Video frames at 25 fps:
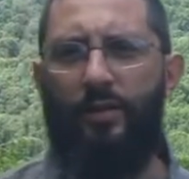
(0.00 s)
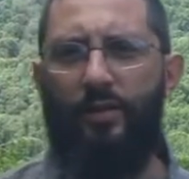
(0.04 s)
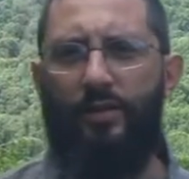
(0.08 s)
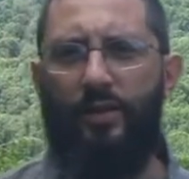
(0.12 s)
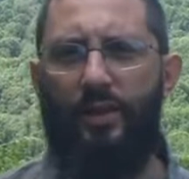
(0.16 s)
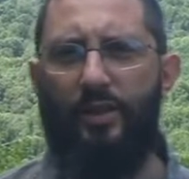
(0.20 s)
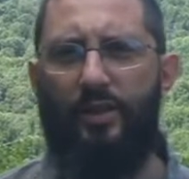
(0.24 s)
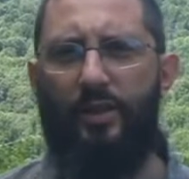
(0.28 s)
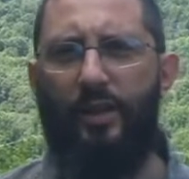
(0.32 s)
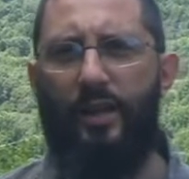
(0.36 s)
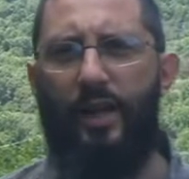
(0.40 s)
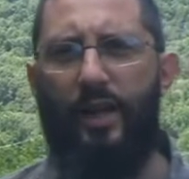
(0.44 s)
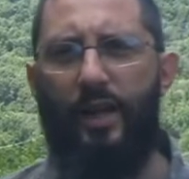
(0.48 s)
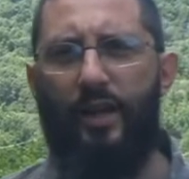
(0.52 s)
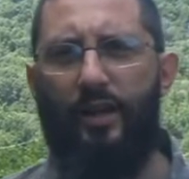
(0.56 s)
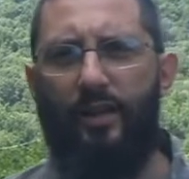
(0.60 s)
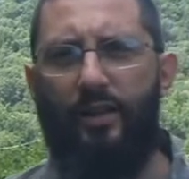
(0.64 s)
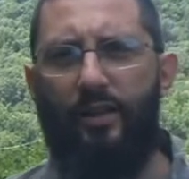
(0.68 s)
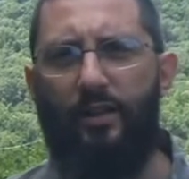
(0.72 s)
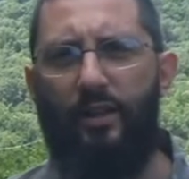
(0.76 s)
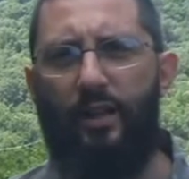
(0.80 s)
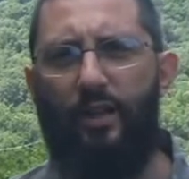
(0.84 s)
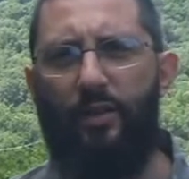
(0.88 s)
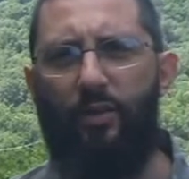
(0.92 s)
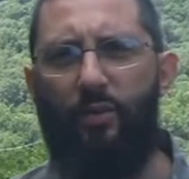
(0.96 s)
And say, get out
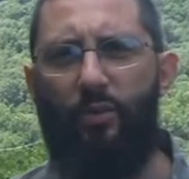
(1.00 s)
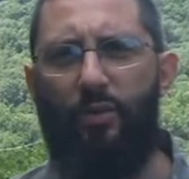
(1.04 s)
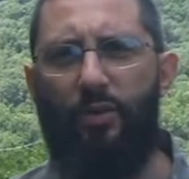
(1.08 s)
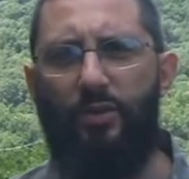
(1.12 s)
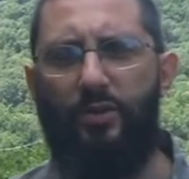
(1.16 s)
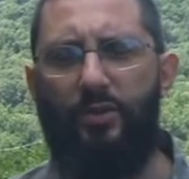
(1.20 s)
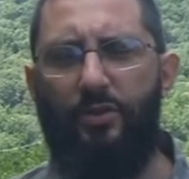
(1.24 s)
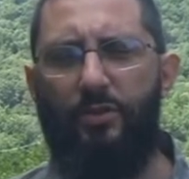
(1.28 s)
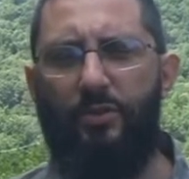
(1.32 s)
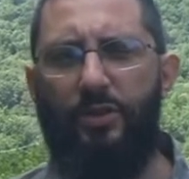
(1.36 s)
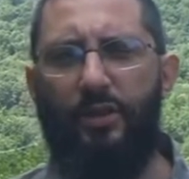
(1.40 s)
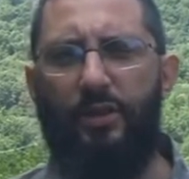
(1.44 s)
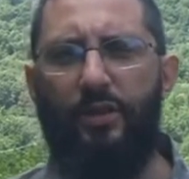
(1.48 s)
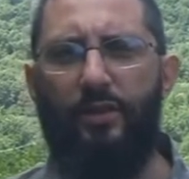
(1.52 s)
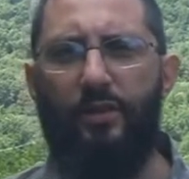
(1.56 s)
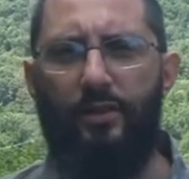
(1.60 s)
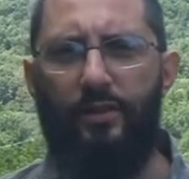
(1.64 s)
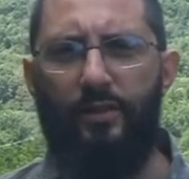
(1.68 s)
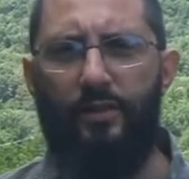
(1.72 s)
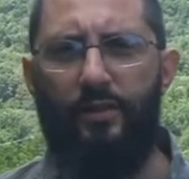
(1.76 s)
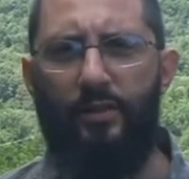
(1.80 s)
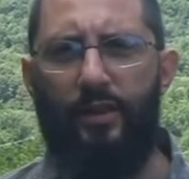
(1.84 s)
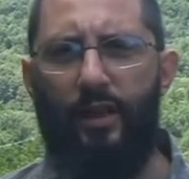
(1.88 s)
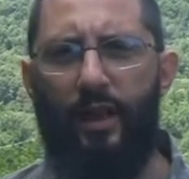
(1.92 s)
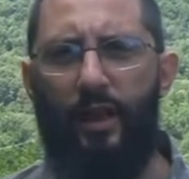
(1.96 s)
of here. I don't want you here.
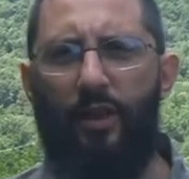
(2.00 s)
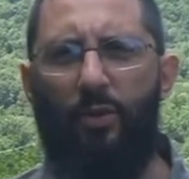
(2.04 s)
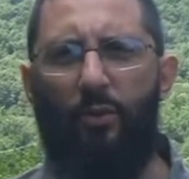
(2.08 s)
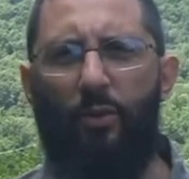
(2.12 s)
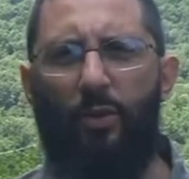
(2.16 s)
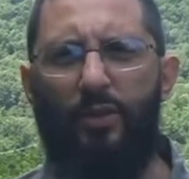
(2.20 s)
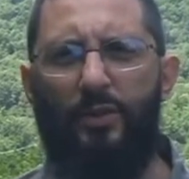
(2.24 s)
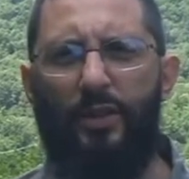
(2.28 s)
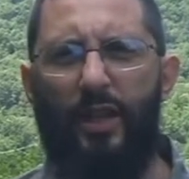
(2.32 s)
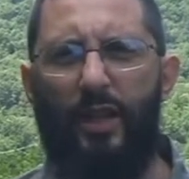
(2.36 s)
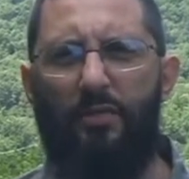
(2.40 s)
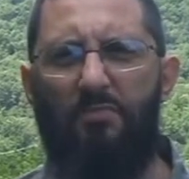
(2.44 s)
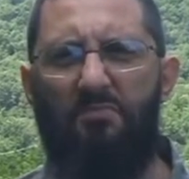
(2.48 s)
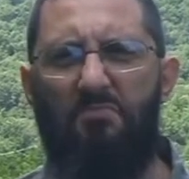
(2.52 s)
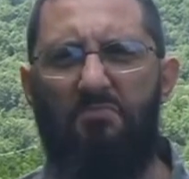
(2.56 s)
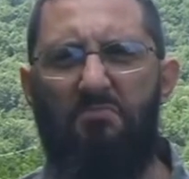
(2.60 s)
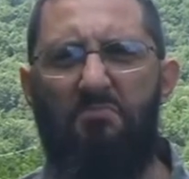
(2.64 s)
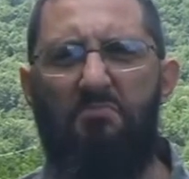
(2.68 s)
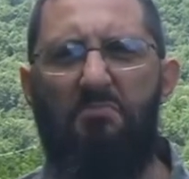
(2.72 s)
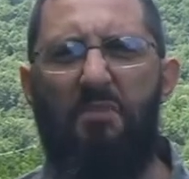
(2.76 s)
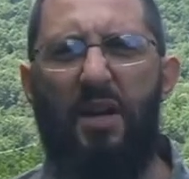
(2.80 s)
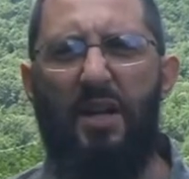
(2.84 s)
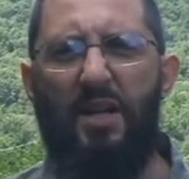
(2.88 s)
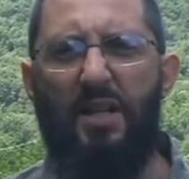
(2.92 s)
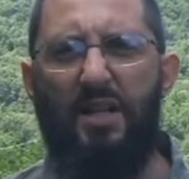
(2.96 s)
I don't want that
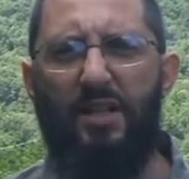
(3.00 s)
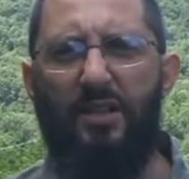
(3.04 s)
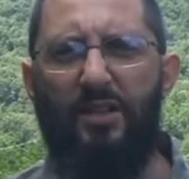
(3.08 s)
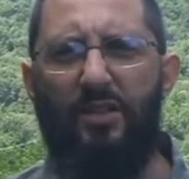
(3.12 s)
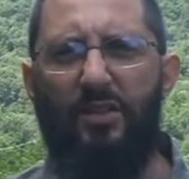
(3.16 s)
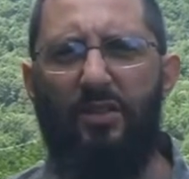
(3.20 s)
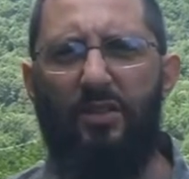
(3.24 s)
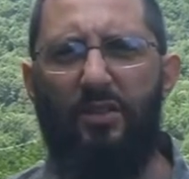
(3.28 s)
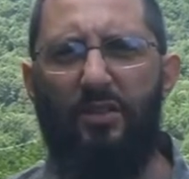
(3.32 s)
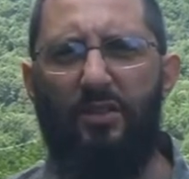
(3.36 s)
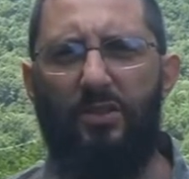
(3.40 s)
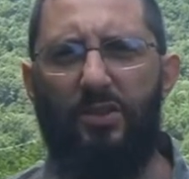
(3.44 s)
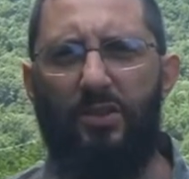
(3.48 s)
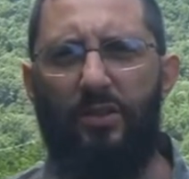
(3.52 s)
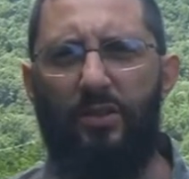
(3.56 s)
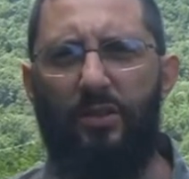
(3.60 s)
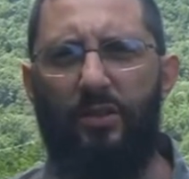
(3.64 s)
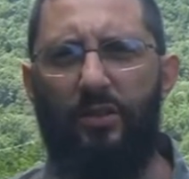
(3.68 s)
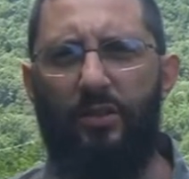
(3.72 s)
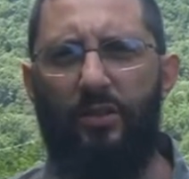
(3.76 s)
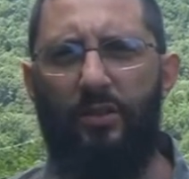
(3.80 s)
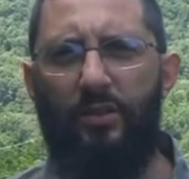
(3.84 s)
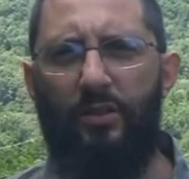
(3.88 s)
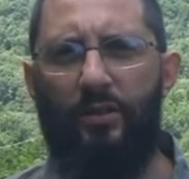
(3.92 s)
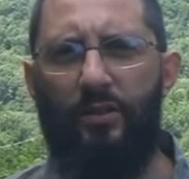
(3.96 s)
money of yours.
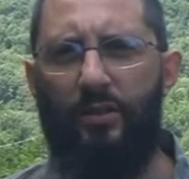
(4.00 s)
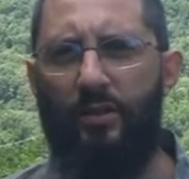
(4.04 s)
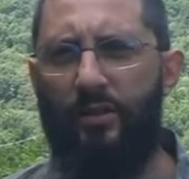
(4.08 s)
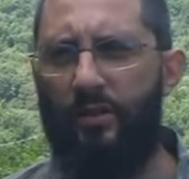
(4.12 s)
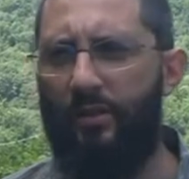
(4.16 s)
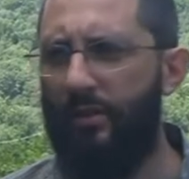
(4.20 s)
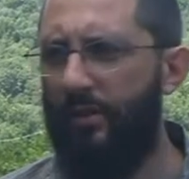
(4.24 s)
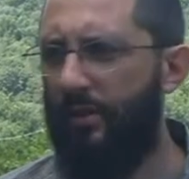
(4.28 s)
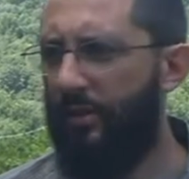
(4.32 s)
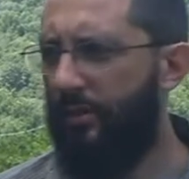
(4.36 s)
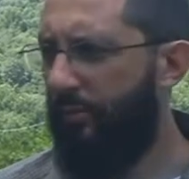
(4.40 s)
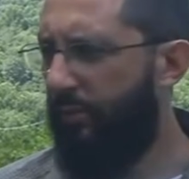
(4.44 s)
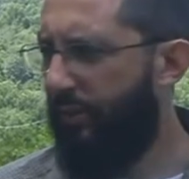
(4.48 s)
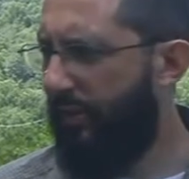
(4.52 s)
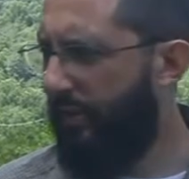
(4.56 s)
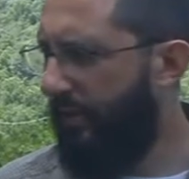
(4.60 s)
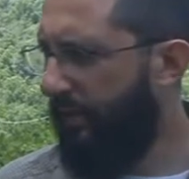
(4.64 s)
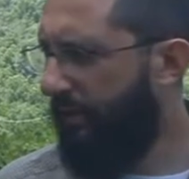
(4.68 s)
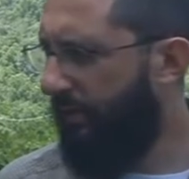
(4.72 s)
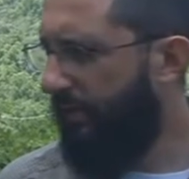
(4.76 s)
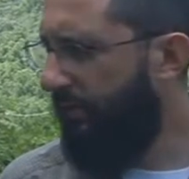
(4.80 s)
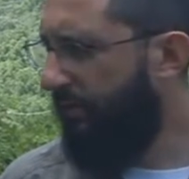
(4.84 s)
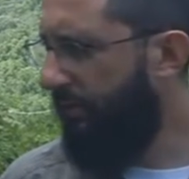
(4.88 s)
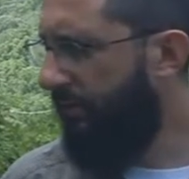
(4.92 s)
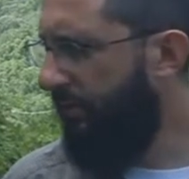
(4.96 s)
What do?
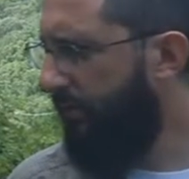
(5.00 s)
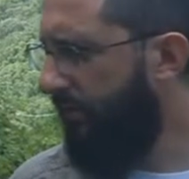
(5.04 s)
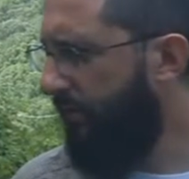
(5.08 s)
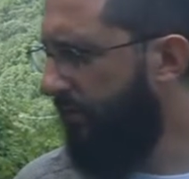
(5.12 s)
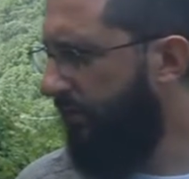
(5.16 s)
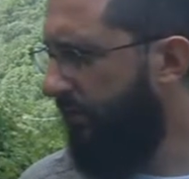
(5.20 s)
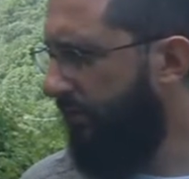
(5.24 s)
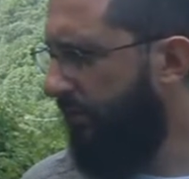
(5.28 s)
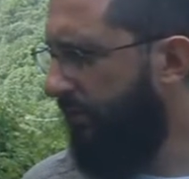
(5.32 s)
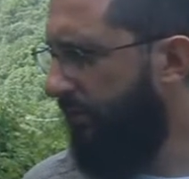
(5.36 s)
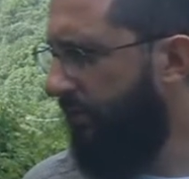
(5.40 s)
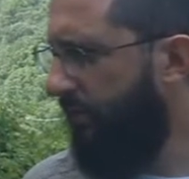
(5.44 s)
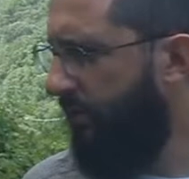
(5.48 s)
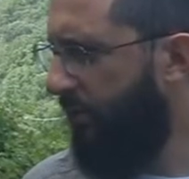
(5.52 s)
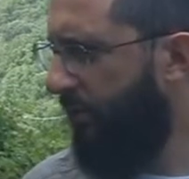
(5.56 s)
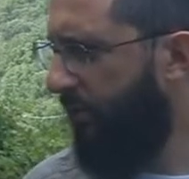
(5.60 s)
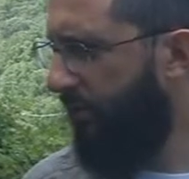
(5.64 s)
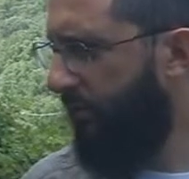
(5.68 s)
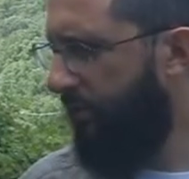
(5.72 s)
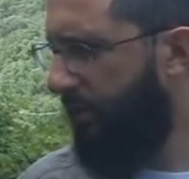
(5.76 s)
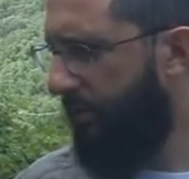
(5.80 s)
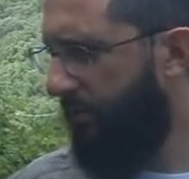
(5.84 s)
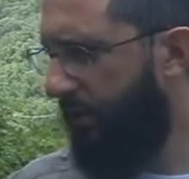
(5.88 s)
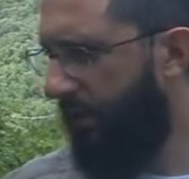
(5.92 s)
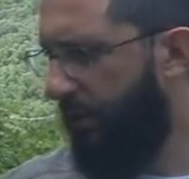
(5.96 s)
You go
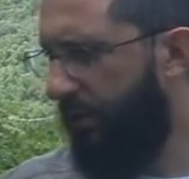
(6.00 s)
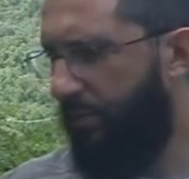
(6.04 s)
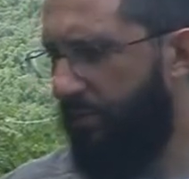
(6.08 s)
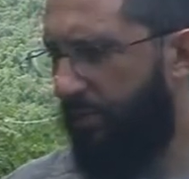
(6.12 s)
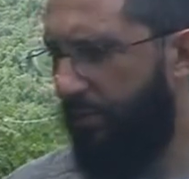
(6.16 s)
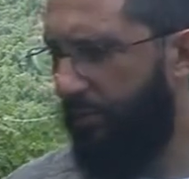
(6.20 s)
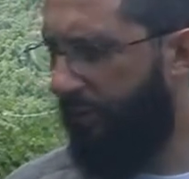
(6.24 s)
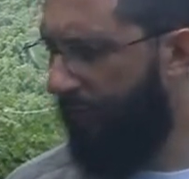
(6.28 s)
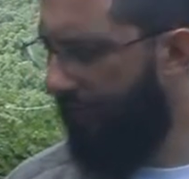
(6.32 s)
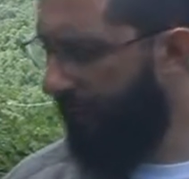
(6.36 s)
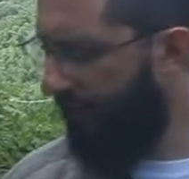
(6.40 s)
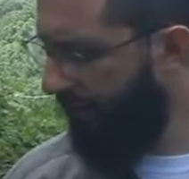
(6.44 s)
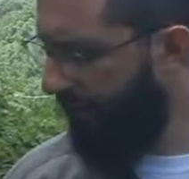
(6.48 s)
over and you pick up your